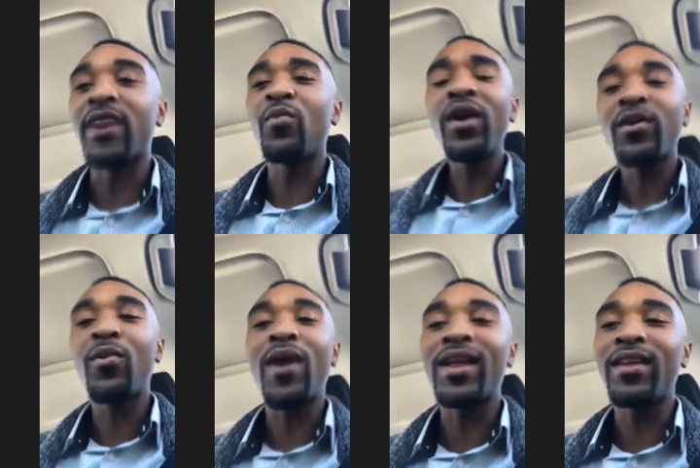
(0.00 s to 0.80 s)
What
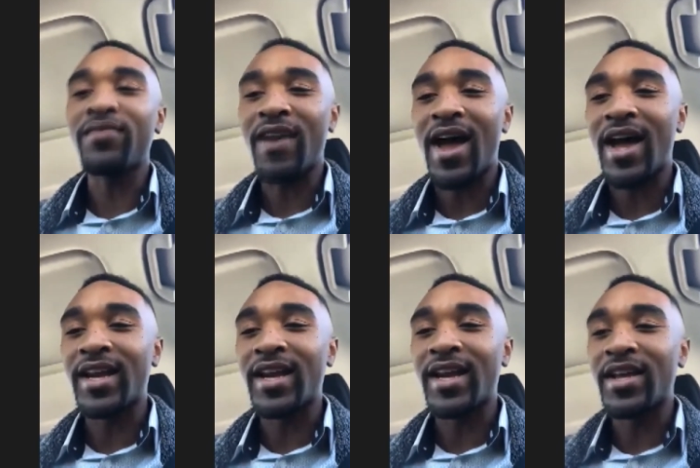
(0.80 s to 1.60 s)
qualified
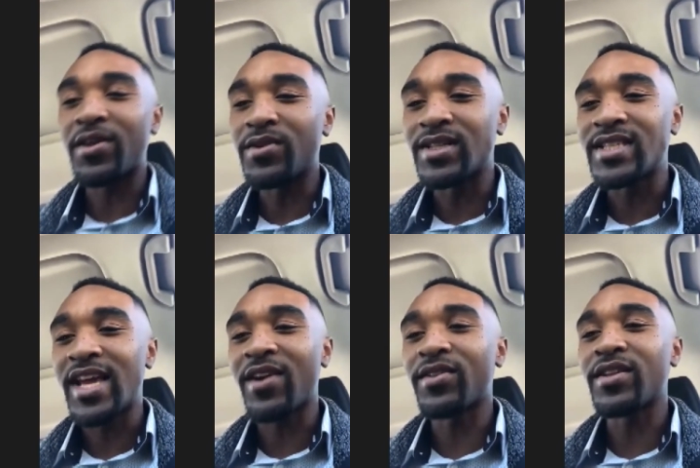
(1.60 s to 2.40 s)
you to
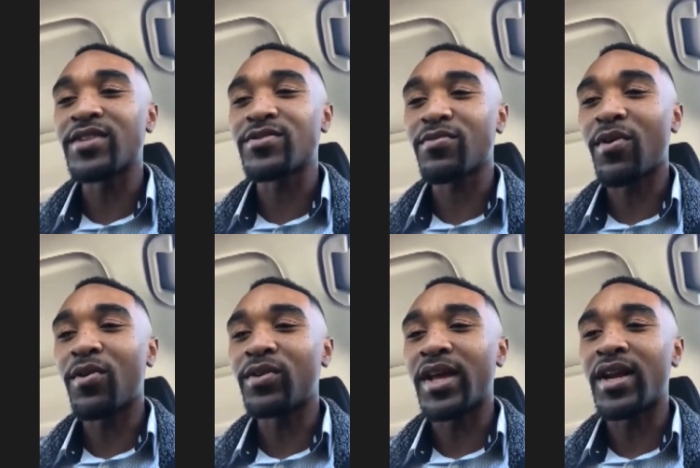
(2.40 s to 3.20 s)
take on this
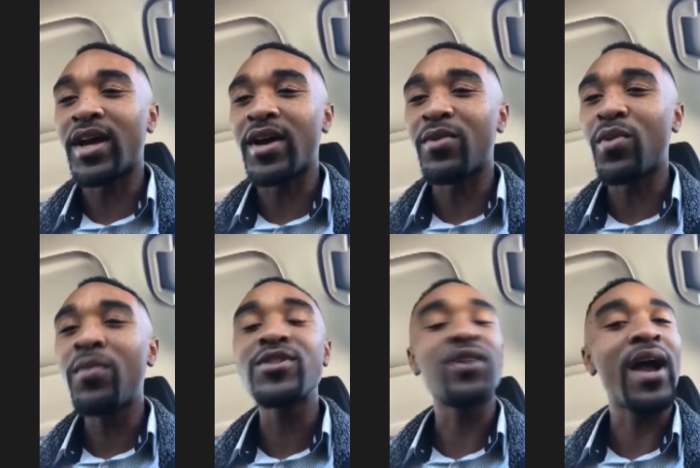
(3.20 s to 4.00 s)
role, and what
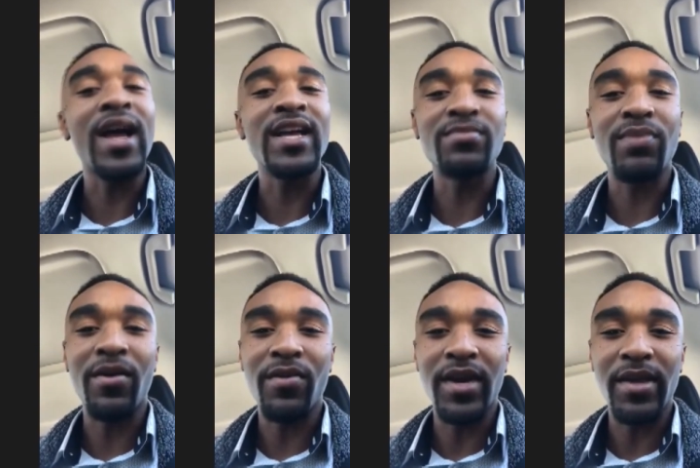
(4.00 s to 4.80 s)
would your highest
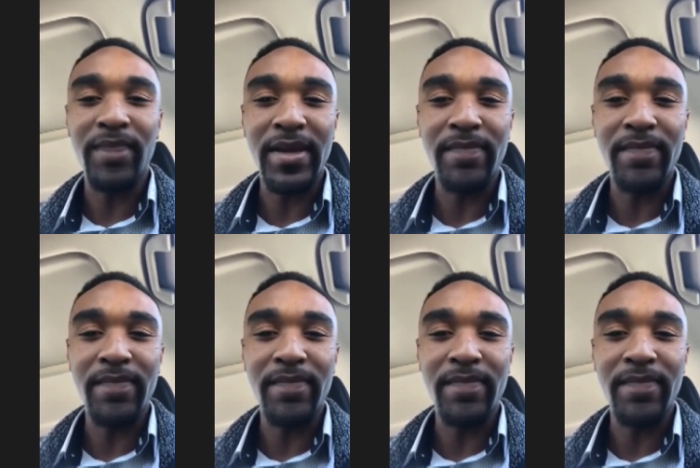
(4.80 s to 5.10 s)
priority be?